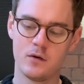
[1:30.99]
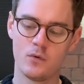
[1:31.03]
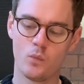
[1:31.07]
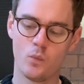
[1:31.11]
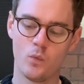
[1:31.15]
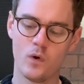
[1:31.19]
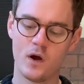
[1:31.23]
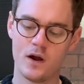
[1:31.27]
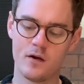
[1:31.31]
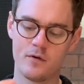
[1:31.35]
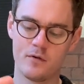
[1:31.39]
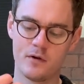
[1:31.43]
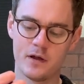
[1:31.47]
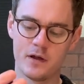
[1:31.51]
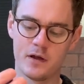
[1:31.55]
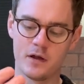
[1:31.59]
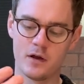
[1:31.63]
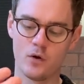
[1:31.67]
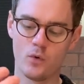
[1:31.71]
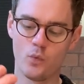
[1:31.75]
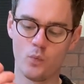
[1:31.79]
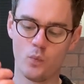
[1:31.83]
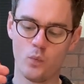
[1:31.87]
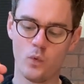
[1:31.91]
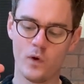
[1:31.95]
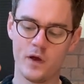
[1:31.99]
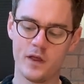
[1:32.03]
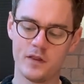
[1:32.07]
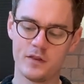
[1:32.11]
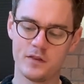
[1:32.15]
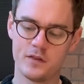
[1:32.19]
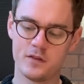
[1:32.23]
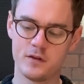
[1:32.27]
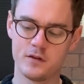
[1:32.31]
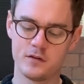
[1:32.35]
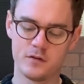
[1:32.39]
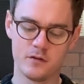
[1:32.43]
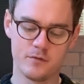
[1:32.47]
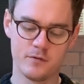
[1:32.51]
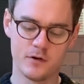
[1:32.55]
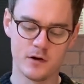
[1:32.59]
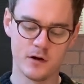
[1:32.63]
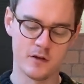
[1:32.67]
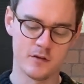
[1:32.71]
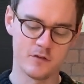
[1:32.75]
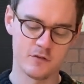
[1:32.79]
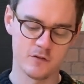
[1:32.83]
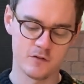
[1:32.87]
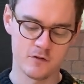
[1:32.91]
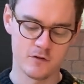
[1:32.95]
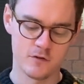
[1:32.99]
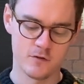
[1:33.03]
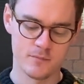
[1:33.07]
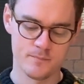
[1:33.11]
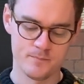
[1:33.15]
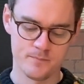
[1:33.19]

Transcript: wearing with the device.